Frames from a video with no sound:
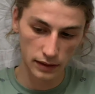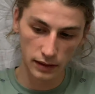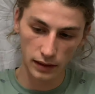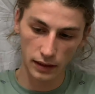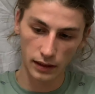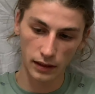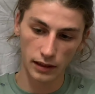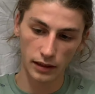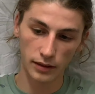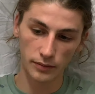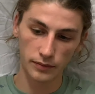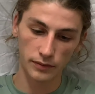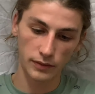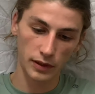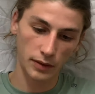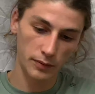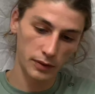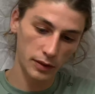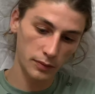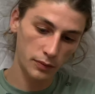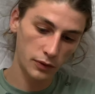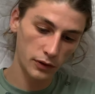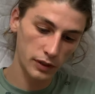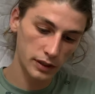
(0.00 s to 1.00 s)
I'm
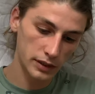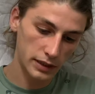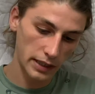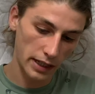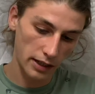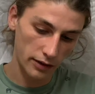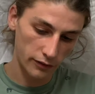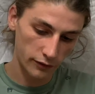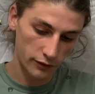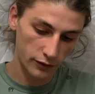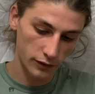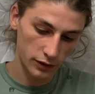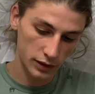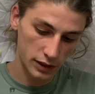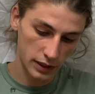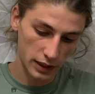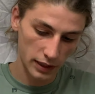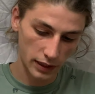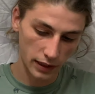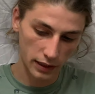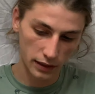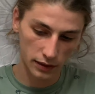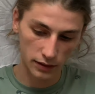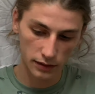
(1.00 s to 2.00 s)
going to put it down for a
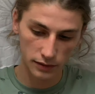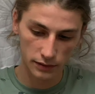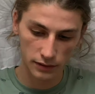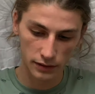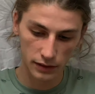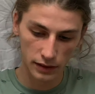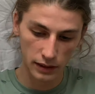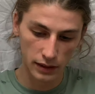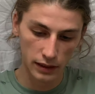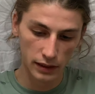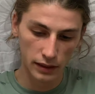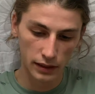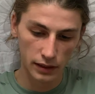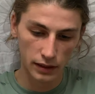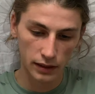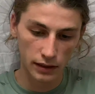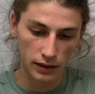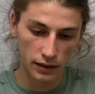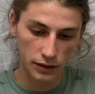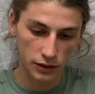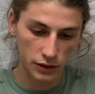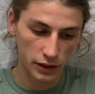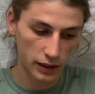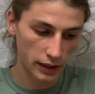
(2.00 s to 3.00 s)
second
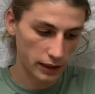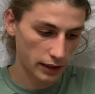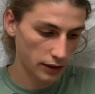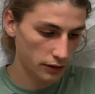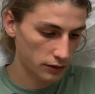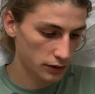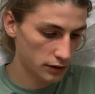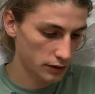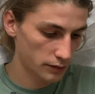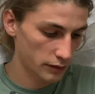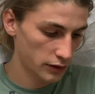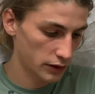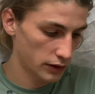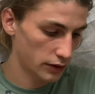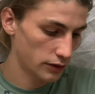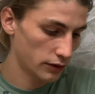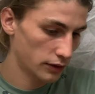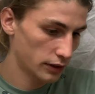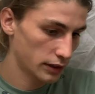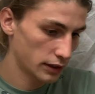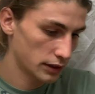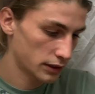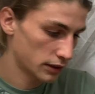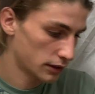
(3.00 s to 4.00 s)
and check out some of the
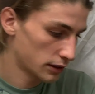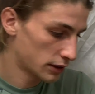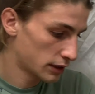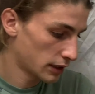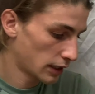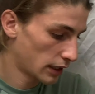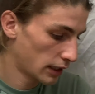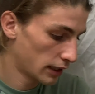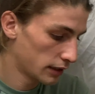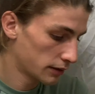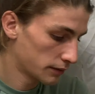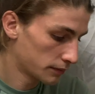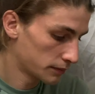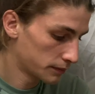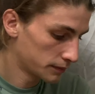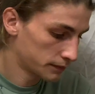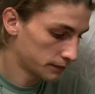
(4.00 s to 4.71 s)
goodies inside.